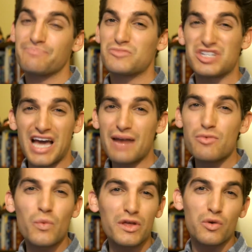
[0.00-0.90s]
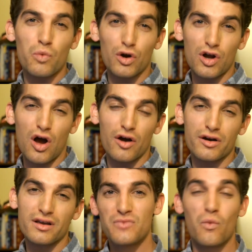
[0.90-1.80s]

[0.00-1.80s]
But you gotta be willing to work hard.